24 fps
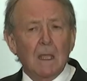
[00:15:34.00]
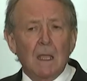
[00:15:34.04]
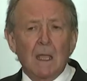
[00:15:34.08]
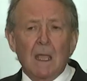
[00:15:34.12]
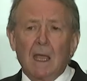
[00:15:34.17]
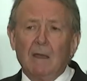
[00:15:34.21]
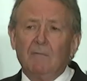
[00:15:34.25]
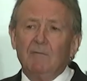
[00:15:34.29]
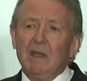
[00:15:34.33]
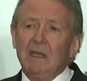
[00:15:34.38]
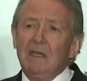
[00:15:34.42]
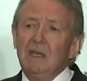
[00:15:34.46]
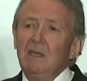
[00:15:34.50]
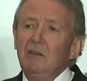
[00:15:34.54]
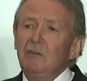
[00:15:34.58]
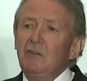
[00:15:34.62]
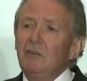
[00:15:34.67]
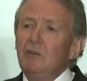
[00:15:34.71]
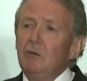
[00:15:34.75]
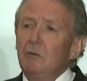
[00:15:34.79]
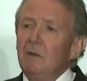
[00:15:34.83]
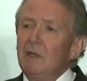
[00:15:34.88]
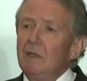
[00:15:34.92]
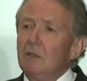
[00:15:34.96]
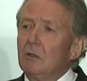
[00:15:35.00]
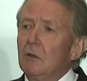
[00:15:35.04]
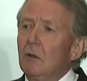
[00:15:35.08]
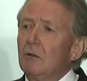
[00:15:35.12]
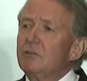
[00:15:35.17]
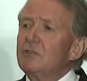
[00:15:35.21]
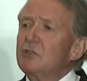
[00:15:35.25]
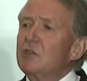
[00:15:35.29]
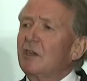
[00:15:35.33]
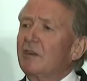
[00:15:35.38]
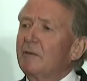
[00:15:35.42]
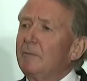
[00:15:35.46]
And they need to do it
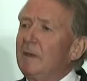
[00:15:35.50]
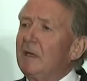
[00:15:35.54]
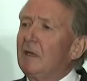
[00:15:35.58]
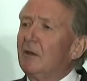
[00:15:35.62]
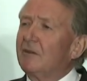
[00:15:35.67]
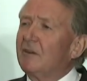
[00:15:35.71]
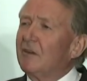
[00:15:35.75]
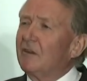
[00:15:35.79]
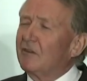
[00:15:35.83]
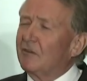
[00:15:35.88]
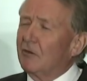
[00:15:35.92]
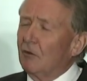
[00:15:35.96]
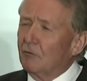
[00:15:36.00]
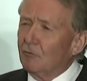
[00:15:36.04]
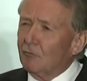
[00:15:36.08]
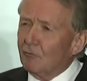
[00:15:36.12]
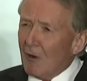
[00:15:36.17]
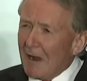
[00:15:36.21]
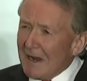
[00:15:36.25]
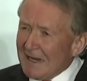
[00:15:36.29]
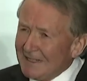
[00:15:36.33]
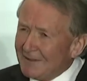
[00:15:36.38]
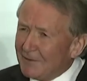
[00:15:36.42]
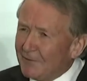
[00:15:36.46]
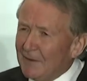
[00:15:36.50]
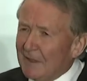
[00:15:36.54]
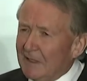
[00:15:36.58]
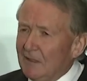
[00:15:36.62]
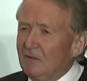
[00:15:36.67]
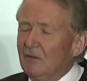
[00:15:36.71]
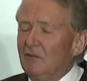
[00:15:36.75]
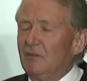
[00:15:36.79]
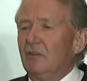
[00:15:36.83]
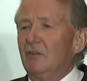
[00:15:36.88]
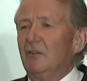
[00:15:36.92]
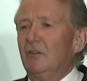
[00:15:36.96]
not just because it's the right
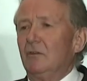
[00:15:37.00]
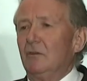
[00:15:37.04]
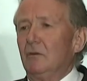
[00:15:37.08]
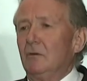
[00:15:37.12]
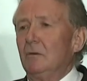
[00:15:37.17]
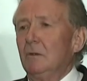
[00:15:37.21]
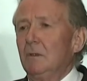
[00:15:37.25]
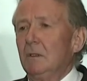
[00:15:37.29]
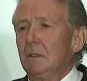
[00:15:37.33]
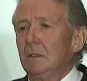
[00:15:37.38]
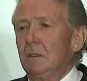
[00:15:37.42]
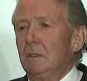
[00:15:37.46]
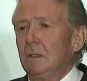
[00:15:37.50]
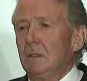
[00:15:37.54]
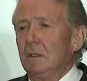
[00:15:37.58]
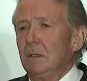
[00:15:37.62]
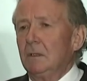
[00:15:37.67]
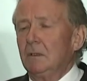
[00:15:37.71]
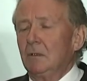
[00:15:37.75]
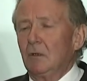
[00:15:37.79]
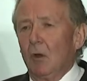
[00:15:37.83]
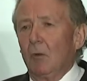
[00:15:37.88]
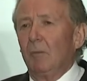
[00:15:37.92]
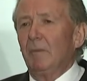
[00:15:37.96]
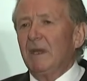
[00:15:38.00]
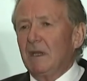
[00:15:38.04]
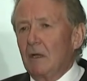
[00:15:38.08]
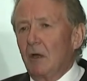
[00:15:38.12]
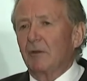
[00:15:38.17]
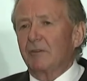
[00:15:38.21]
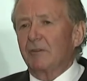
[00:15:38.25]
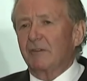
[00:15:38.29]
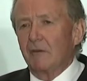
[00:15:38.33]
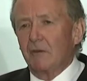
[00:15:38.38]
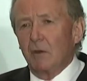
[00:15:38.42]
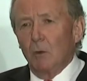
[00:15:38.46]
thing to do, not
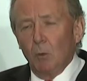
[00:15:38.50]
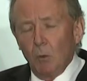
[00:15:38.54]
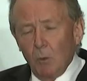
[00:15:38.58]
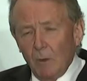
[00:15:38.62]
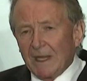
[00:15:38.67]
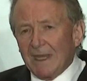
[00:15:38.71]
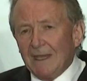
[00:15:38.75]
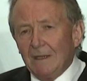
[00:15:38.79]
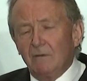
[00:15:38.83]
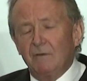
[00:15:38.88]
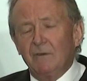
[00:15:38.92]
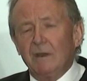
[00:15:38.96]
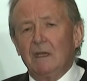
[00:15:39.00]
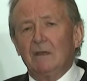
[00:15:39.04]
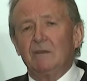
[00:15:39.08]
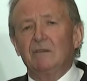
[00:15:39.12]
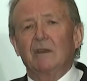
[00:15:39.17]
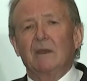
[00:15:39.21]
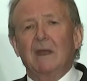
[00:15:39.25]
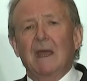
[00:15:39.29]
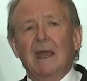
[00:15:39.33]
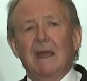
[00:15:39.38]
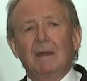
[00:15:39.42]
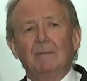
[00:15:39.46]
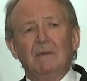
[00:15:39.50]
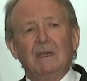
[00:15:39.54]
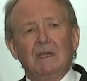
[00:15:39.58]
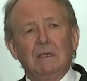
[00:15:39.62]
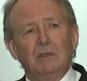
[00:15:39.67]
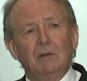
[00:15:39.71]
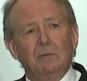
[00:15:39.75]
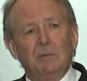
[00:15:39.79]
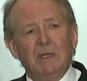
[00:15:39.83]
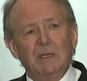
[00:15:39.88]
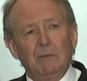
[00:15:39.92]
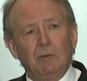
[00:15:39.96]
because of the wicked things that are happening
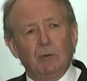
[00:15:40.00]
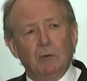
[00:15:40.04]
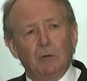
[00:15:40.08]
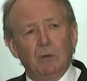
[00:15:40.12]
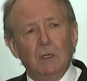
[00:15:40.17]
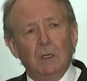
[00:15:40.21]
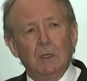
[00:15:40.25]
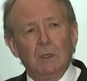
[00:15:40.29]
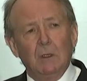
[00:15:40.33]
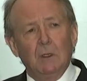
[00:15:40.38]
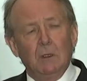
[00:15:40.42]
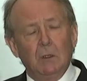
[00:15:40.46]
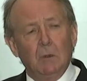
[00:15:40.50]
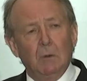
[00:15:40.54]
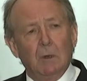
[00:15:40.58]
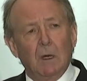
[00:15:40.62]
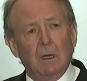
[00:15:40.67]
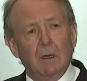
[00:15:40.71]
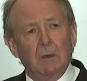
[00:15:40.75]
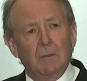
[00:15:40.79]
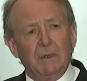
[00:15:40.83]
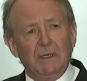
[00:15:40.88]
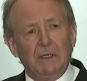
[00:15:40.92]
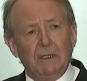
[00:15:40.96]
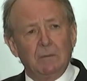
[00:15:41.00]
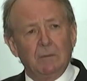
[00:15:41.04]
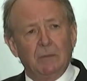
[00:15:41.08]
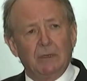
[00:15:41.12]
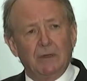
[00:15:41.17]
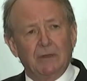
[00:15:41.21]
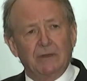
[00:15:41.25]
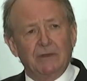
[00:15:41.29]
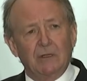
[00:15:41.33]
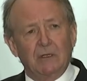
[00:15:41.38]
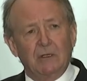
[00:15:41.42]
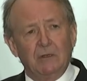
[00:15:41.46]
to people who are being
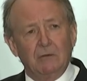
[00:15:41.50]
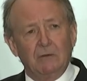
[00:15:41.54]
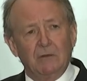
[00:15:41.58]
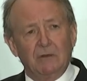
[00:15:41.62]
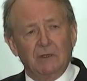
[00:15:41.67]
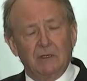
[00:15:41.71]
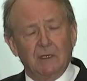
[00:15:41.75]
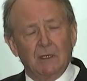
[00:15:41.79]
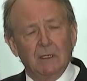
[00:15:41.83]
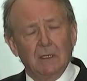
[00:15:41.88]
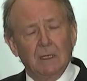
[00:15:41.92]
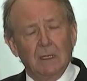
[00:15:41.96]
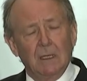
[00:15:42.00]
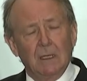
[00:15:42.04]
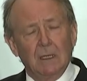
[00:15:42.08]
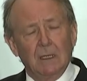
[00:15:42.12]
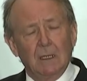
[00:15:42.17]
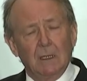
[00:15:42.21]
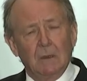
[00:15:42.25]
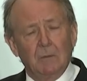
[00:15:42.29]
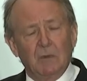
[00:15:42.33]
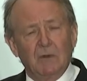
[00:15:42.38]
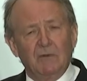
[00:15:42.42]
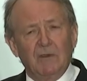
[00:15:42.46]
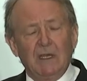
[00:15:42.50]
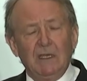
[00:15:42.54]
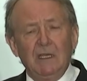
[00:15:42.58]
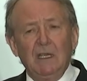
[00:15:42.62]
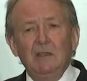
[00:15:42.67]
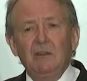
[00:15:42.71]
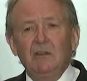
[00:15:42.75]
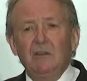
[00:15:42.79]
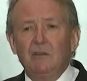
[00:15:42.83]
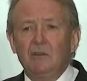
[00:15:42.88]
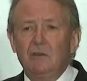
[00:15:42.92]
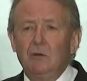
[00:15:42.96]
persecuted, but they need
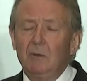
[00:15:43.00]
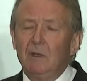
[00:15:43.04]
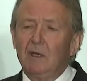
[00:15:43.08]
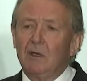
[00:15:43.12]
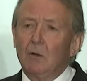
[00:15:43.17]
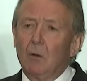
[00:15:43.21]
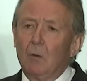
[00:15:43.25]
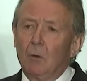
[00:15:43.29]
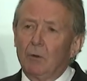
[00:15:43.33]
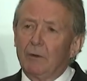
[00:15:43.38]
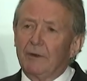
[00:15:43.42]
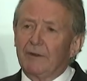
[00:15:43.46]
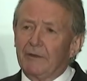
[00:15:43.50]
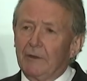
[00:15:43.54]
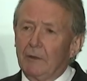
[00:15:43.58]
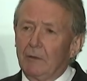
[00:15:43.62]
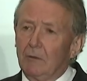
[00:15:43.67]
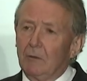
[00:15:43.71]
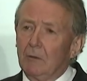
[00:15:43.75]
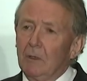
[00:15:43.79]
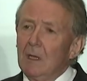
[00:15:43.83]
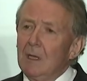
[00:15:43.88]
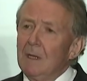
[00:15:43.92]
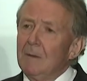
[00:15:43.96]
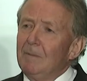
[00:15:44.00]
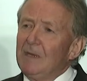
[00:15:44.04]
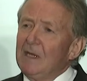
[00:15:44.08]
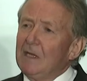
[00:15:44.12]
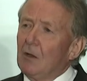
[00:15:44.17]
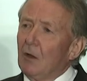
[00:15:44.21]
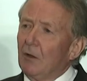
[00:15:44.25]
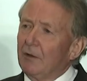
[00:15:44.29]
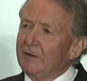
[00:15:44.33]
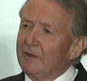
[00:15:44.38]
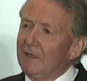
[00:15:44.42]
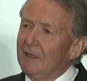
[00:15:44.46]
to do it also
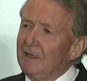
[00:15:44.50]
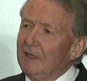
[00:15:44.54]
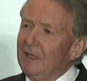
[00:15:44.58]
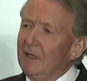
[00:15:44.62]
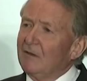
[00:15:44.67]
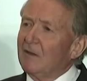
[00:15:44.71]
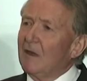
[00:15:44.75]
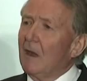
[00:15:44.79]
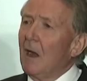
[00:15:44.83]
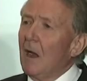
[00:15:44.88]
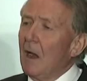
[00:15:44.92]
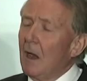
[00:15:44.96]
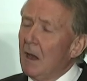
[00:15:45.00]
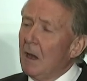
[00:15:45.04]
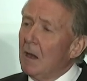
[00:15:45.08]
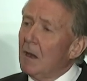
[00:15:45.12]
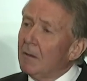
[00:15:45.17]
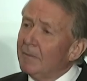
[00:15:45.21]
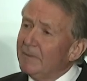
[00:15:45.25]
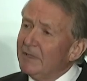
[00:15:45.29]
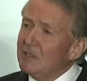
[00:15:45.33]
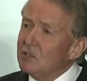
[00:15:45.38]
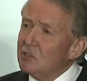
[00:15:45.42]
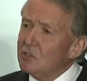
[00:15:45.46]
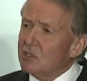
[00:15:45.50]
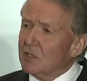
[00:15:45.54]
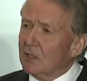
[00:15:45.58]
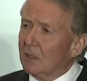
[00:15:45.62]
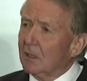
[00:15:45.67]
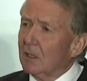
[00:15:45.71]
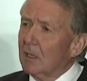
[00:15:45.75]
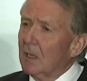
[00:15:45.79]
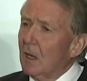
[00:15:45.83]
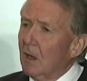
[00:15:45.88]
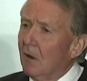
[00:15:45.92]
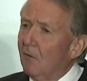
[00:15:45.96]
because it is a harbinger
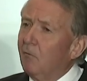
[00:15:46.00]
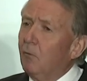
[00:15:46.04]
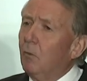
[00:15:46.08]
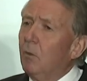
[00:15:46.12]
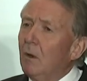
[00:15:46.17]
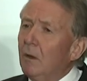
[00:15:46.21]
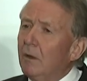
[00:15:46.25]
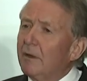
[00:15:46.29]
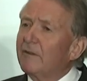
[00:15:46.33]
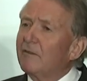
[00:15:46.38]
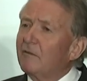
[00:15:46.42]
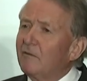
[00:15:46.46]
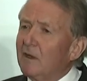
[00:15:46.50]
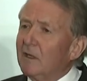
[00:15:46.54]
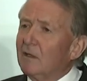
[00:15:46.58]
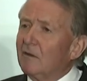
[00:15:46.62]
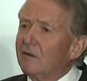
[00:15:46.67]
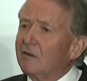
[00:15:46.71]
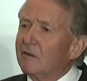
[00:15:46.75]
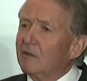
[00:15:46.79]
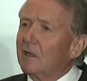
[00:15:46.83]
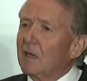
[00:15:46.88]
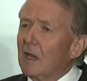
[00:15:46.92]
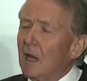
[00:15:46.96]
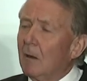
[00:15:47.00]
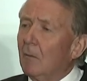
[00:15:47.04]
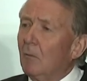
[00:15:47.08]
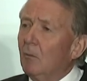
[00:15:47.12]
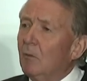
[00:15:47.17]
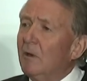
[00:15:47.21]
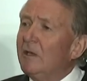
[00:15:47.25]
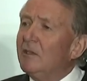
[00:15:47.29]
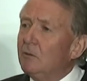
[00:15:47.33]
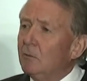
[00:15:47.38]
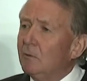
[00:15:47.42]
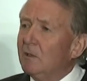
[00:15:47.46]
of worse things to come
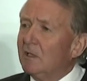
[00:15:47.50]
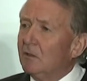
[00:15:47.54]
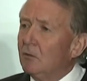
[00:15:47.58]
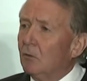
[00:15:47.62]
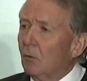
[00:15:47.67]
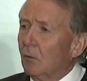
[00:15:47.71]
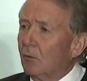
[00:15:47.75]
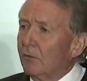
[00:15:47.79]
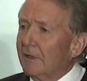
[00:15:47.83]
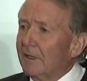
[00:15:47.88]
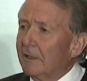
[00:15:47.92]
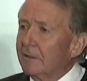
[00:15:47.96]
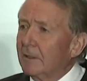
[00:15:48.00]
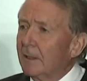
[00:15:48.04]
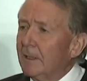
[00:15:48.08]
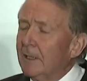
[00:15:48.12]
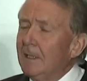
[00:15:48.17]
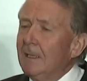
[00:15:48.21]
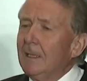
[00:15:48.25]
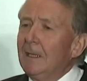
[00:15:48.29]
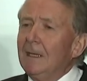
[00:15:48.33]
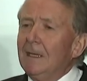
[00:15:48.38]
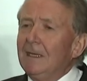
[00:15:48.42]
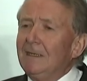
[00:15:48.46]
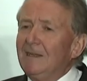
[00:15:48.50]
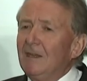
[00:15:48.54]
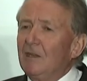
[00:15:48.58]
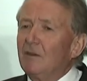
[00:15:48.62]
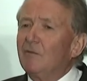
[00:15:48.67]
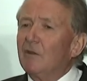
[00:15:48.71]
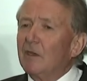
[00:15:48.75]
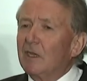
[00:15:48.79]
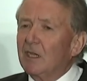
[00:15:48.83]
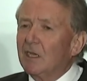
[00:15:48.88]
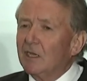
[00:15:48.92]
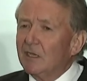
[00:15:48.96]
when you ignore it. It is
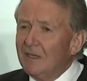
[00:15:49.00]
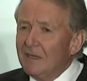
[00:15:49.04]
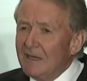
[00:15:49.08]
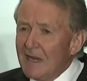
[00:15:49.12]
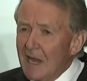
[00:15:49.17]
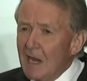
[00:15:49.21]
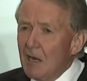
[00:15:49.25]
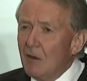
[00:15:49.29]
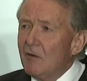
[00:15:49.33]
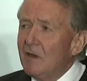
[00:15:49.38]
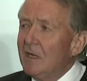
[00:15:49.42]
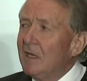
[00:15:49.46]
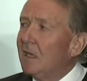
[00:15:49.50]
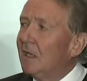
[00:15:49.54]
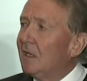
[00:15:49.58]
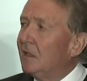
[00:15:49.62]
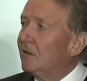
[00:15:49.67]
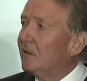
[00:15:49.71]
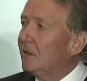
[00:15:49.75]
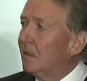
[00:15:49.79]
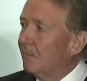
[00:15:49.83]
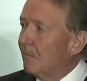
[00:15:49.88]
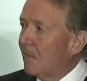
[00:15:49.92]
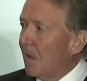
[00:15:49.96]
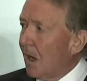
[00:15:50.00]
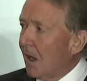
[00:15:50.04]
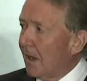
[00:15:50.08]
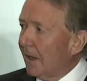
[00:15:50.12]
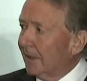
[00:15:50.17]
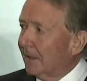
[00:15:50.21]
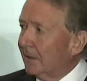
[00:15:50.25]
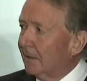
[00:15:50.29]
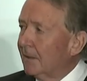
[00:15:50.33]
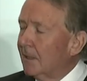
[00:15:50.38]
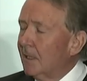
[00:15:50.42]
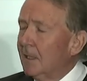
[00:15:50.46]
the canary in the
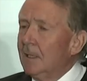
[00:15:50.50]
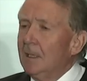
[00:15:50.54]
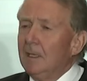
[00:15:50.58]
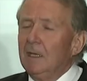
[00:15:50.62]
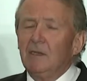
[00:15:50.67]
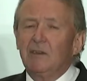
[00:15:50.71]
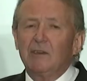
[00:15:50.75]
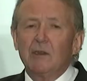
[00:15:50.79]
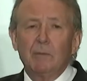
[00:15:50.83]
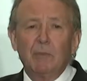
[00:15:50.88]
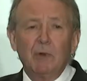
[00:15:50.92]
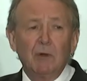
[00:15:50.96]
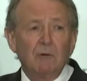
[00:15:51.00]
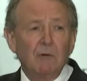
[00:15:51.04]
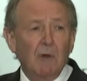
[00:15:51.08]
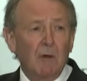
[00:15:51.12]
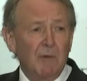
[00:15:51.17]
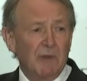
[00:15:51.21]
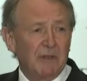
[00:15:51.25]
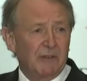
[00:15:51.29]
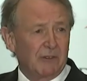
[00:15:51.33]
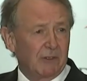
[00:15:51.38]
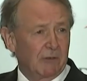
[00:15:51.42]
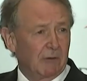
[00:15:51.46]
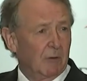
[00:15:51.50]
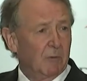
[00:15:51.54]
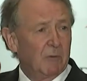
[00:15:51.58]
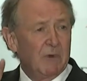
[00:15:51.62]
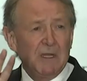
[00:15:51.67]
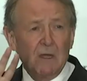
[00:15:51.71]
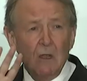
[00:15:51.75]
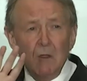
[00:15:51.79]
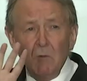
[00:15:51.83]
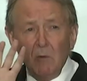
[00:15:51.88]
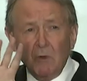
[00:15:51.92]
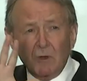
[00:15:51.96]
mine. It's a barometer, and we
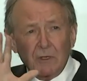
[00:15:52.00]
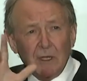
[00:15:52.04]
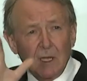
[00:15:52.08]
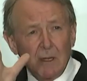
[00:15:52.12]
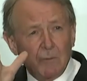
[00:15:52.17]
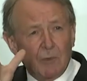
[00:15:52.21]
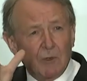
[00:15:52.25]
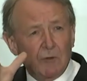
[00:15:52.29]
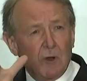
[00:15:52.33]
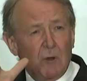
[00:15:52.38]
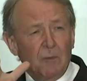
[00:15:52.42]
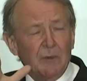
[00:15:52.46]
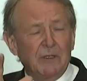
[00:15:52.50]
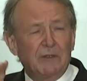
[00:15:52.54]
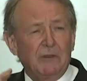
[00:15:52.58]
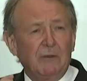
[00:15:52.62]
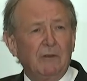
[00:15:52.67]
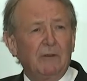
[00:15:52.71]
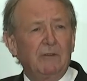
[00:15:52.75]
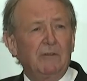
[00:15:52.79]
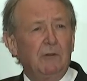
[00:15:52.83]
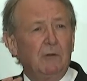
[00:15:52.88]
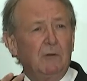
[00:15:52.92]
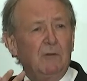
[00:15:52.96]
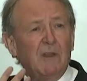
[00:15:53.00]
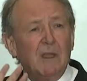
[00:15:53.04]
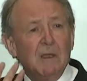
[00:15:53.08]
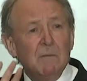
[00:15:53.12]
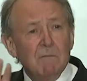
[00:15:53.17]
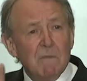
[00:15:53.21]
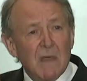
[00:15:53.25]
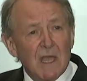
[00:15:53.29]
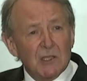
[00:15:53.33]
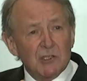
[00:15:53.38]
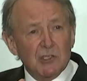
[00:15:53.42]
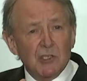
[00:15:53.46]
know what barometers do. They
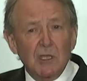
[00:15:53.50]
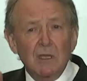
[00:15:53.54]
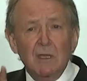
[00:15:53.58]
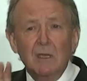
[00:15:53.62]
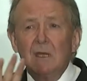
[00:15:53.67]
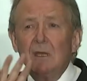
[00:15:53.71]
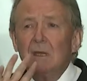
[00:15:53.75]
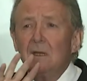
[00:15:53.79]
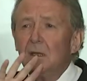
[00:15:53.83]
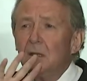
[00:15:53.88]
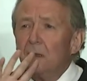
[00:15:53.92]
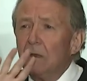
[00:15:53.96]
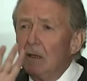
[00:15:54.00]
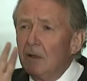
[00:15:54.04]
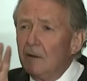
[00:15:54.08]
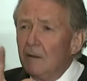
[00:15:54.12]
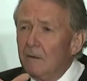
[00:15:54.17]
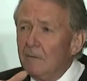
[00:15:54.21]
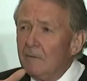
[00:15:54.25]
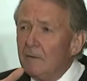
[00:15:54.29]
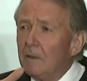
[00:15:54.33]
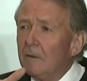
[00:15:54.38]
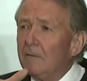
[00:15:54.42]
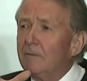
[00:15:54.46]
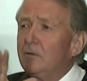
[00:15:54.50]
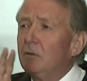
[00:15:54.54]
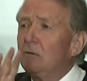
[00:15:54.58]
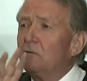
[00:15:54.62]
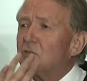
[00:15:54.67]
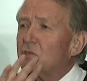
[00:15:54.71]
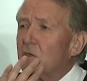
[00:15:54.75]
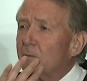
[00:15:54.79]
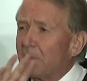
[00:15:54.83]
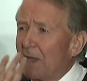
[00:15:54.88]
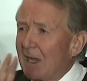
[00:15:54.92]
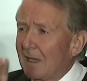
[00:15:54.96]
measure the
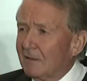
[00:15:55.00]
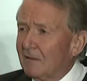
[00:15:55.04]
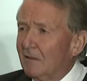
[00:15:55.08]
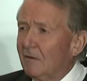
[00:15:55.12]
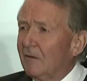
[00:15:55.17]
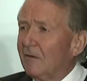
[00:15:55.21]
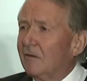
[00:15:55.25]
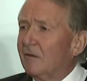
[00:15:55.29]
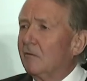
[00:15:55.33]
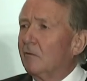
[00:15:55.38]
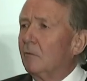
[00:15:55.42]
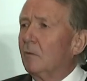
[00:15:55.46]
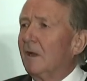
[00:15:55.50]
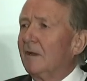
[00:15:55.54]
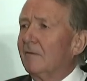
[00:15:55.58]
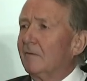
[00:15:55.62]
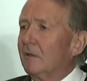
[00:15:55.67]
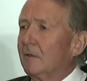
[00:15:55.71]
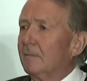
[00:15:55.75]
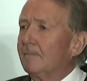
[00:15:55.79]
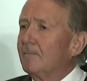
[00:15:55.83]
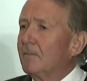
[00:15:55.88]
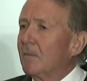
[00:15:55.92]
future patterns of weather.